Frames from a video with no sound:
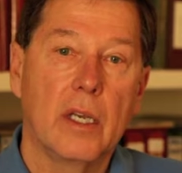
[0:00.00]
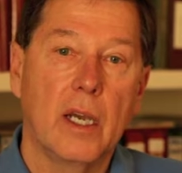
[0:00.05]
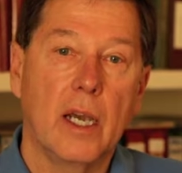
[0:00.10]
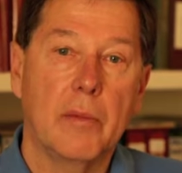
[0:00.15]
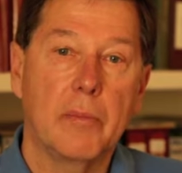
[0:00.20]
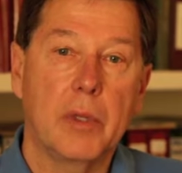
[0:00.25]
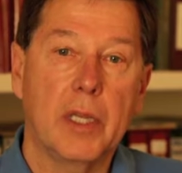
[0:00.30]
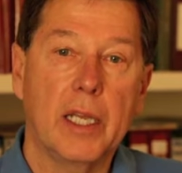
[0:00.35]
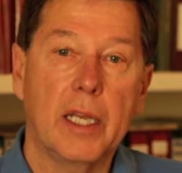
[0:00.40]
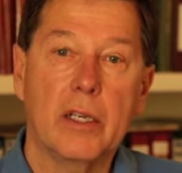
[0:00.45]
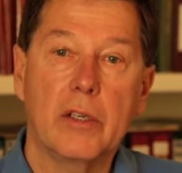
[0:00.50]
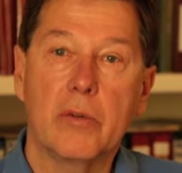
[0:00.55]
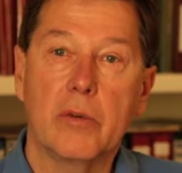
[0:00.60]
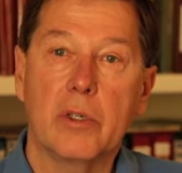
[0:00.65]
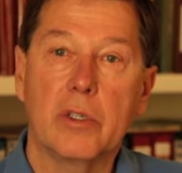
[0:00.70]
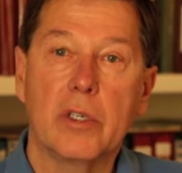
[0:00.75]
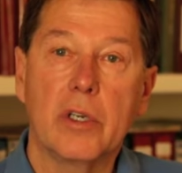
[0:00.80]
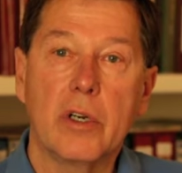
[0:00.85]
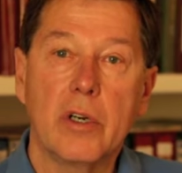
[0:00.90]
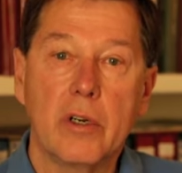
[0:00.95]
I plan to
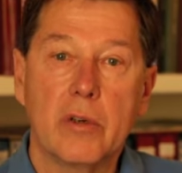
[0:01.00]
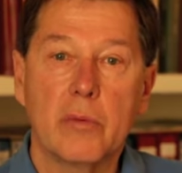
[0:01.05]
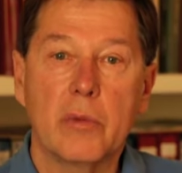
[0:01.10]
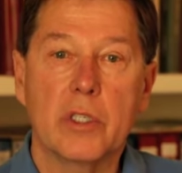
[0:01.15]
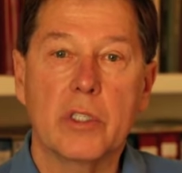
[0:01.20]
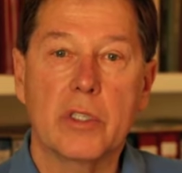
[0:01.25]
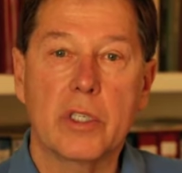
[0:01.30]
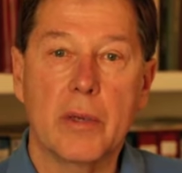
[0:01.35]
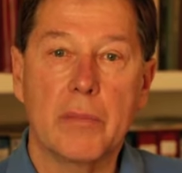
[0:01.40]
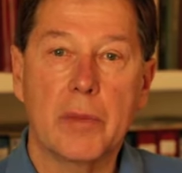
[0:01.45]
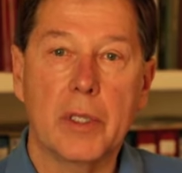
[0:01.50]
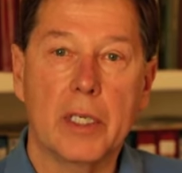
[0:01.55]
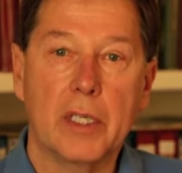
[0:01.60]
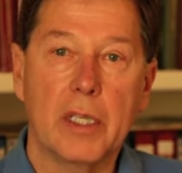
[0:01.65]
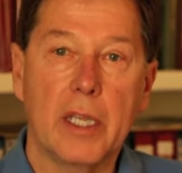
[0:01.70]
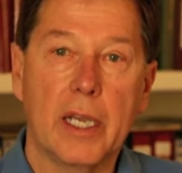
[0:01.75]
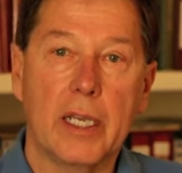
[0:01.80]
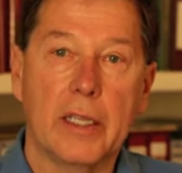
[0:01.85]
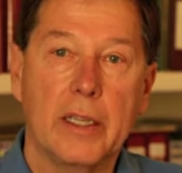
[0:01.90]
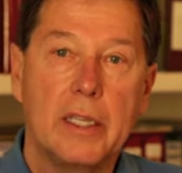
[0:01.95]
return with something
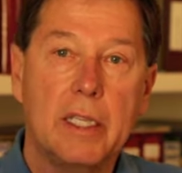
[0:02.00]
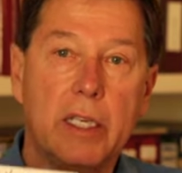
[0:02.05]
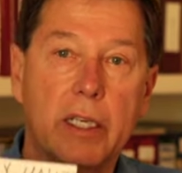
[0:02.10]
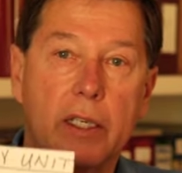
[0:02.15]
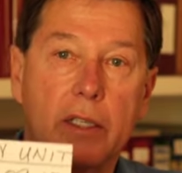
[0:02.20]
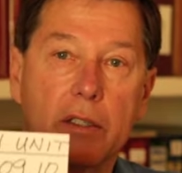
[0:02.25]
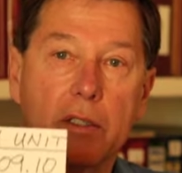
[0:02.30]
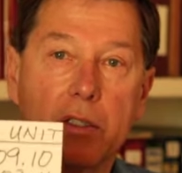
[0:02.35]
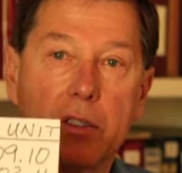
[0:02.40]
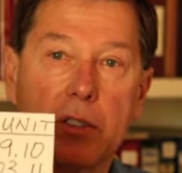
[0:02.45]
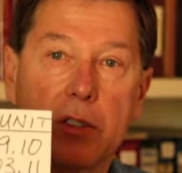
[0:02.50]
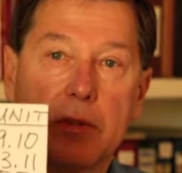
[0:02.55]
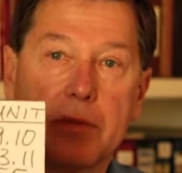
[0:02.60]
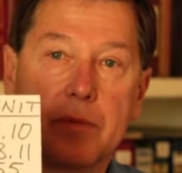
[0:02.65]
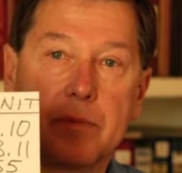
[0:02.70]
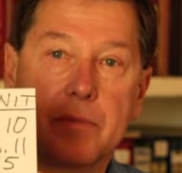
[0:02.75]
like this,